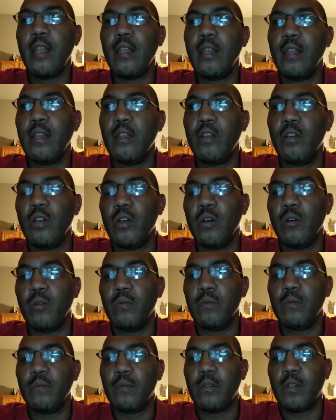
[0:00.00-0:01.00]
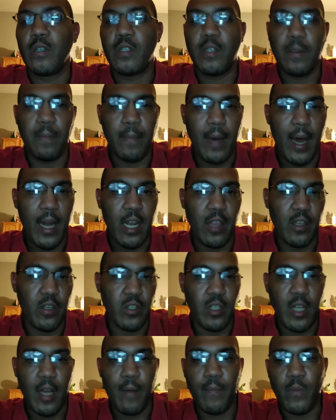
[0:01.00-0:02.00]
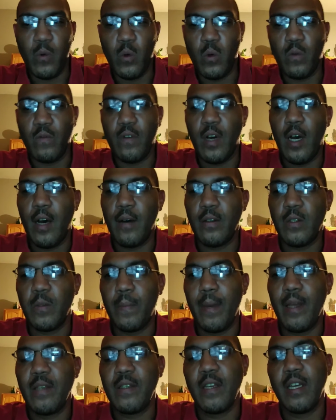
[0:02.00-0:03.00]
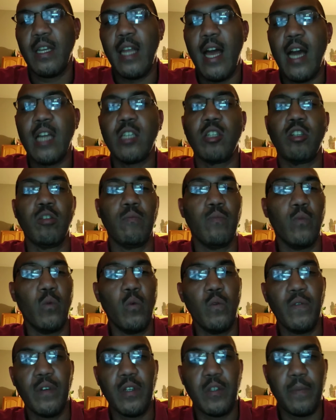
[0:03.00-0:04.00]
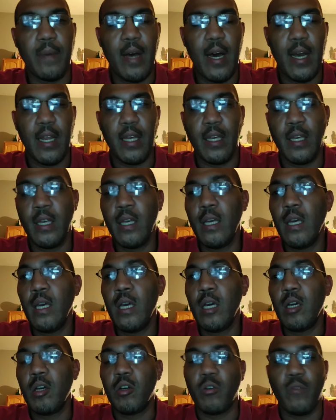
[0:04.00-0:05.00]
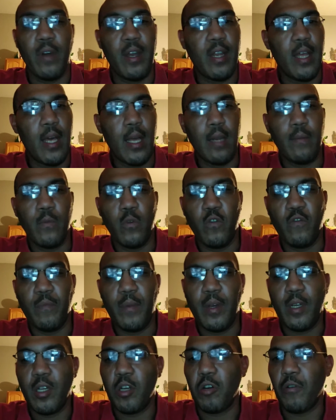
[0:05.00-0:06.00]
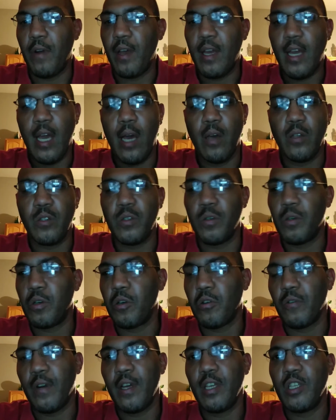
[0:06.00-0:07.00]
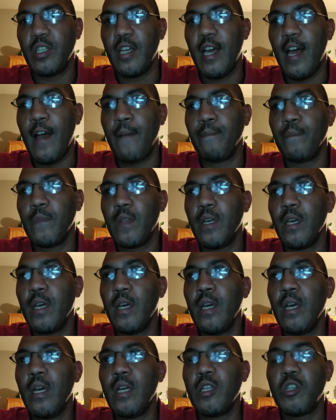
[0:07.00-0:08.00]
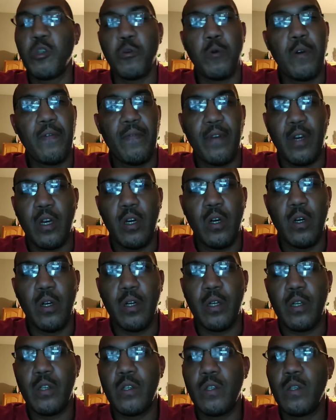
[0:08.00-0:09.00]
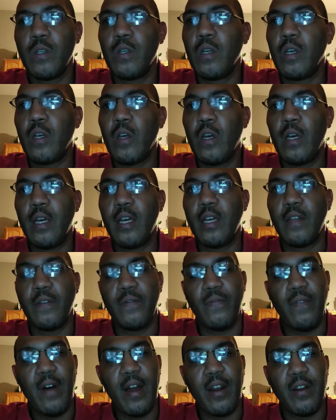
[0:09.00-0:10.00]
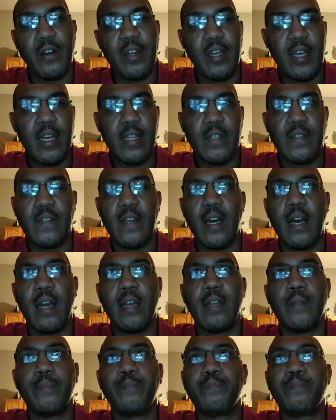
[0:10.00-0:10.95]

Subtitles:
Because the body does not move. Spence can actually move his body. Great head movement, great counter, great jab, terrific hooks. He can fight on the inside.